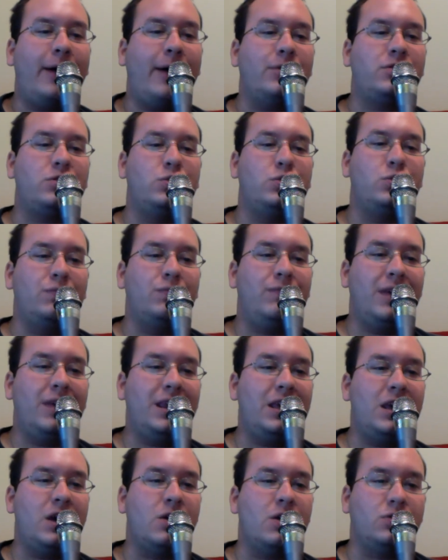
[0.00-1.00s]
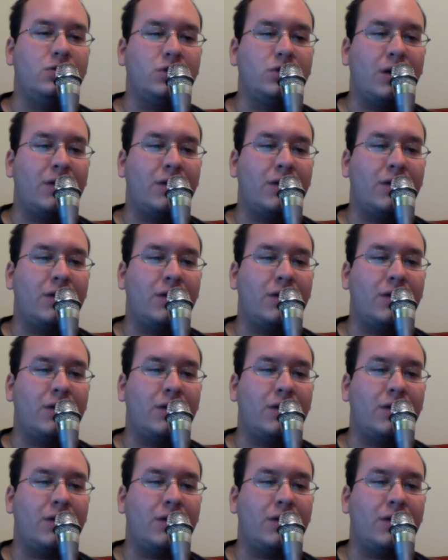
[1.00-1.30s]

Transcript: I also do videos